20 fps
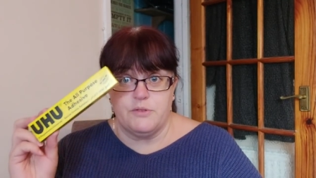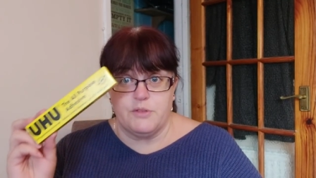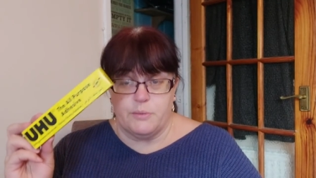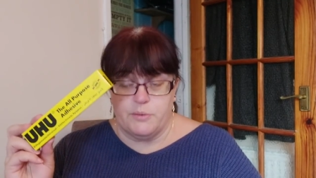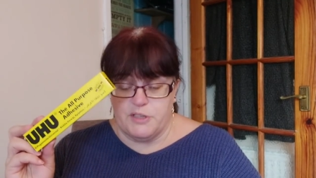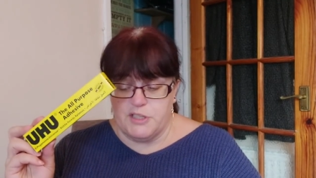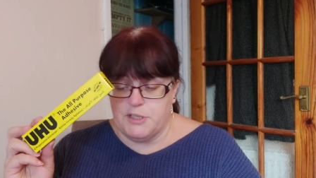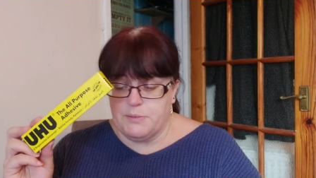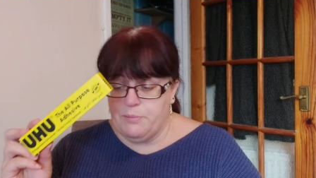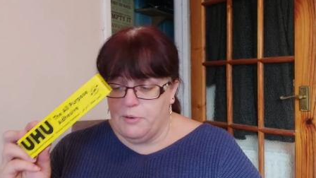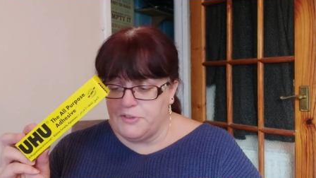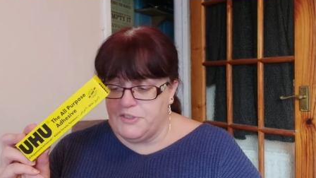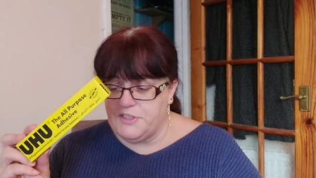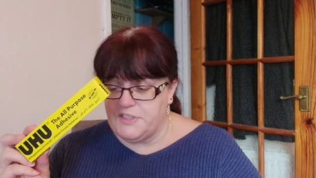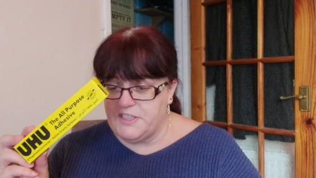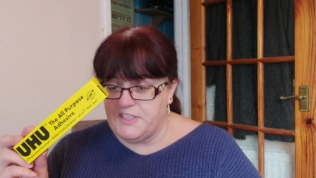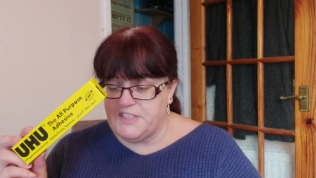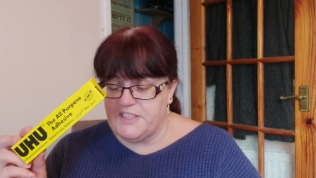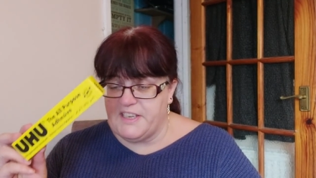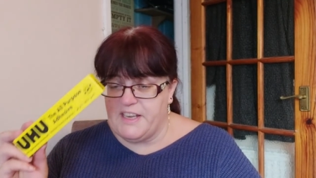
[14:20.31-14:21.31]
So when I spotted
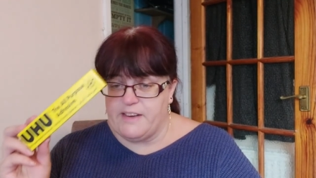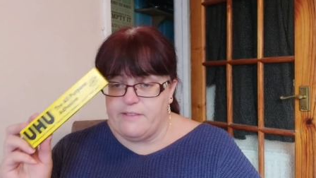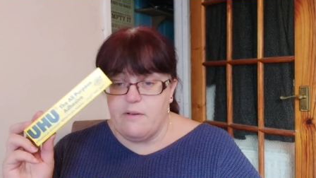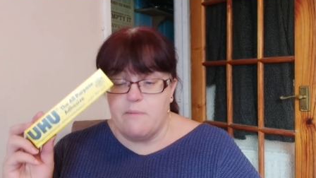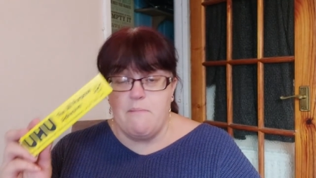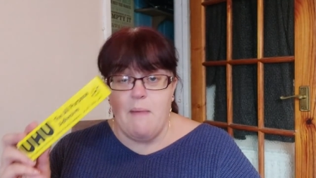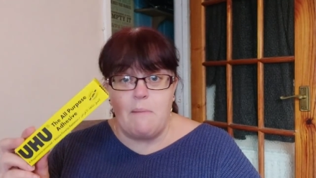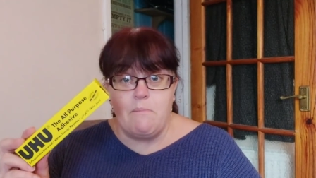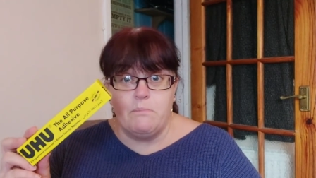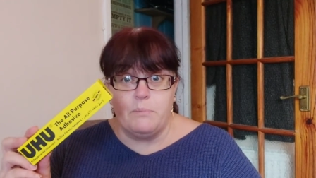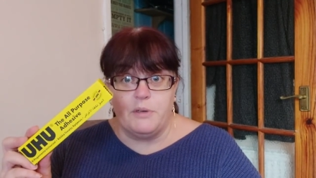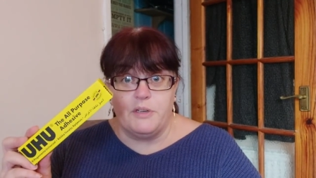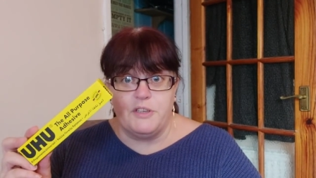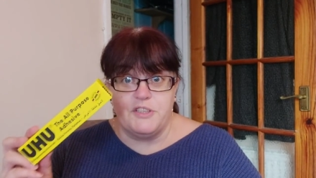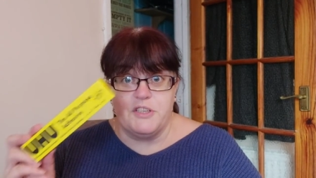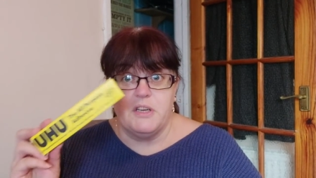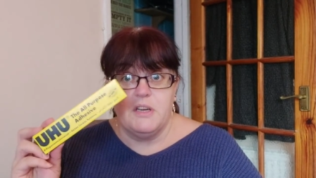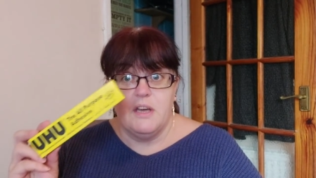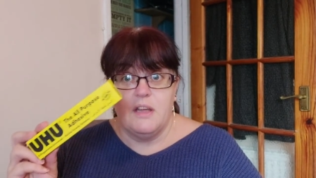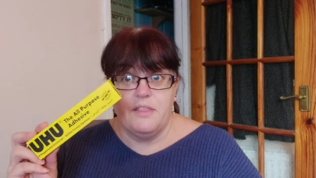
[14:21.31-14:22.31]
this today, I
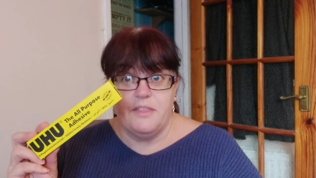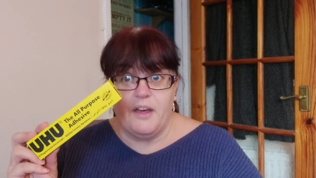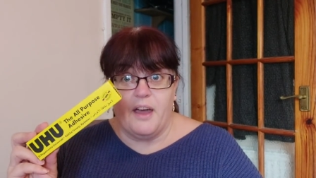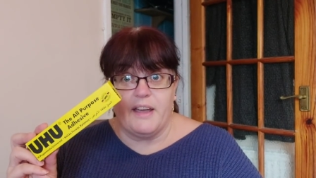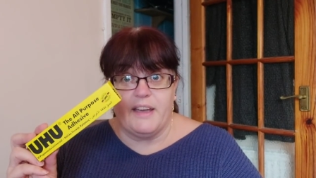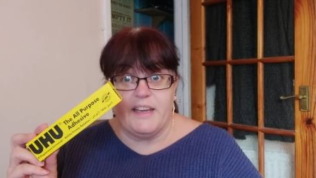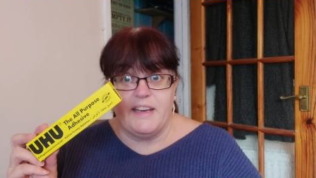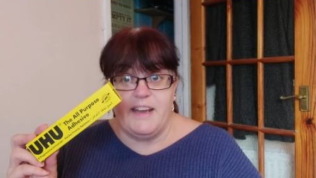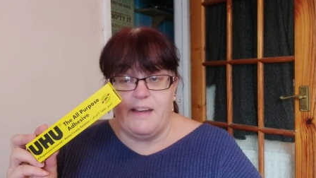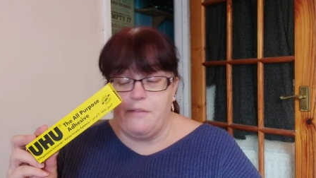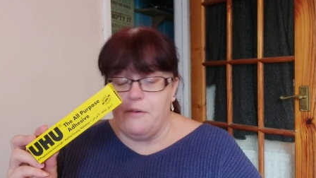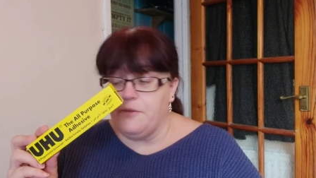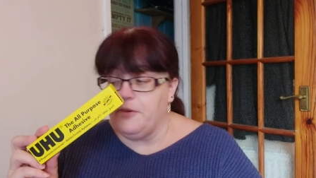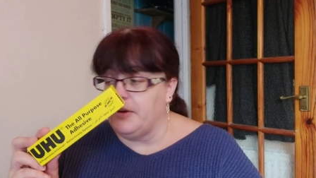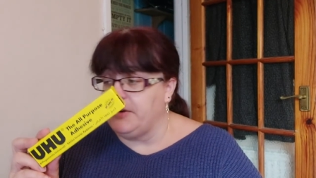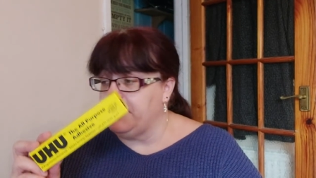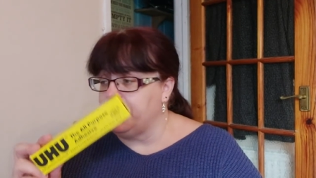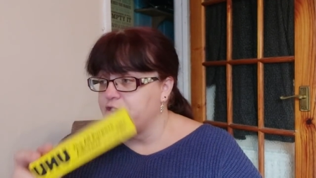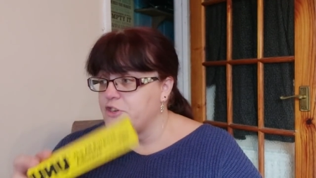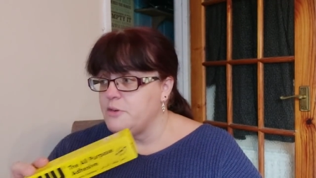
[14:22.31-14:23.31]
remembered that I can never
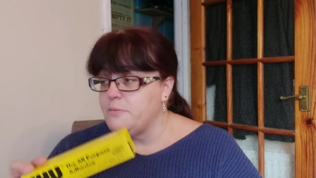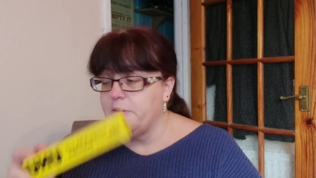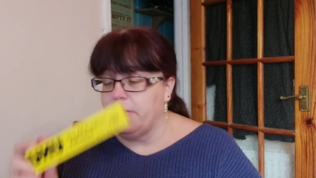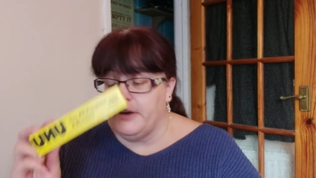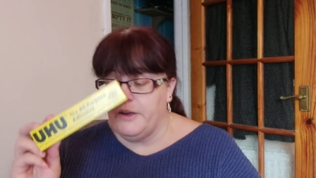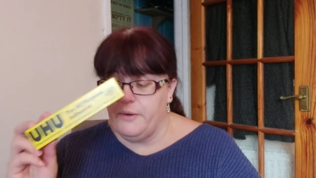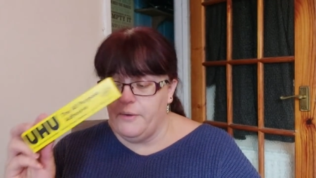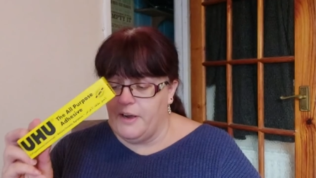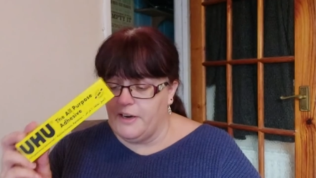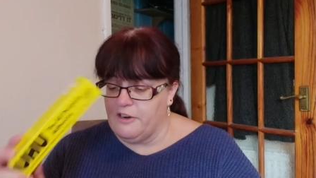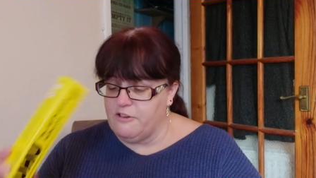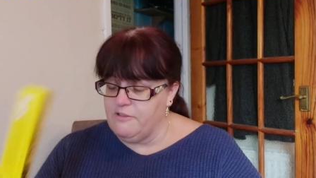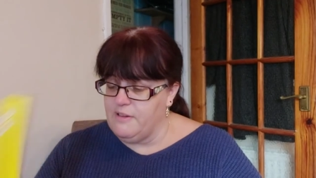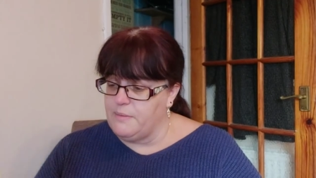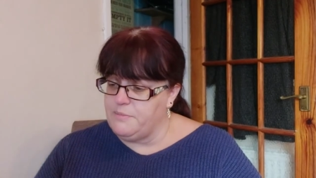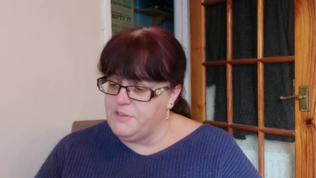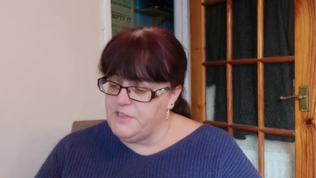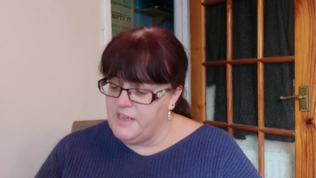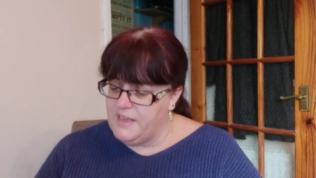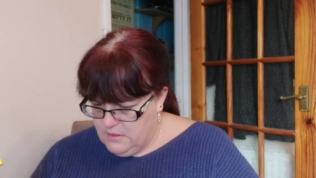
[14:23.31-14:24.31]
find a tube of glue and
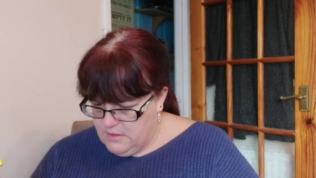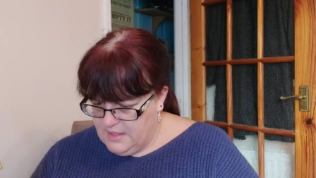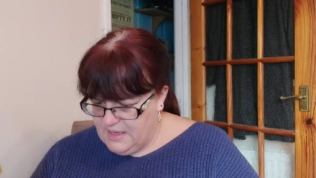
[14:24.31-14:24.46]
grabbed it.